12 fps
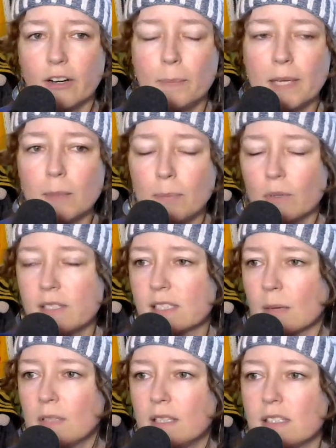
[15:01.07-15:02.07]
are people in
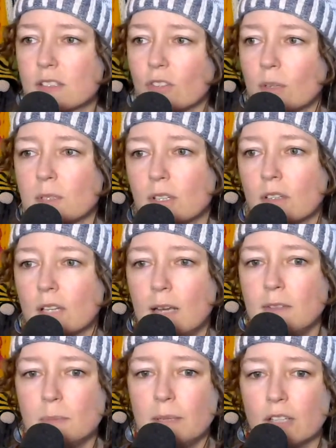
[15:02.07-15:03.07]
some of these groups who
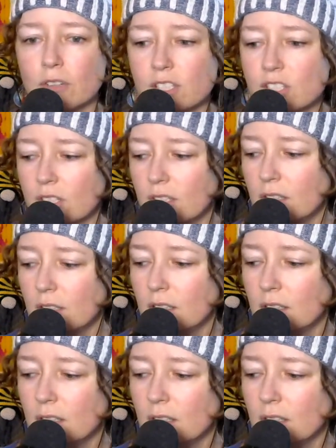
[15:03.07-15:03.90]
claim to be Christian